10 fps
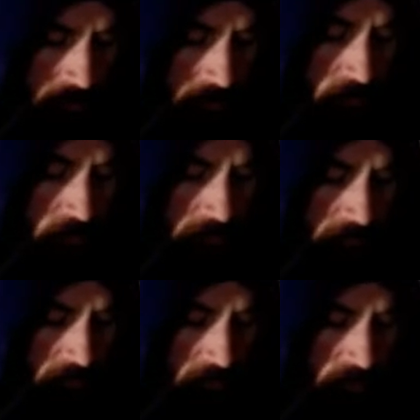And you'll really
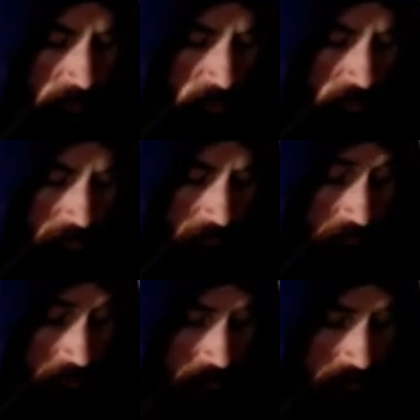feel that pull on the
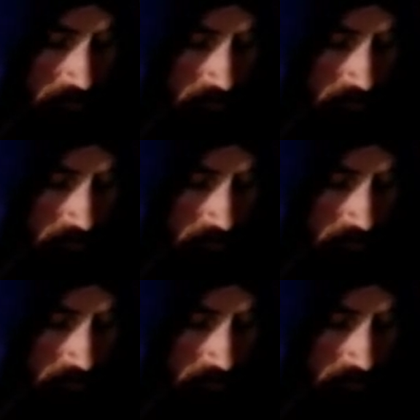5.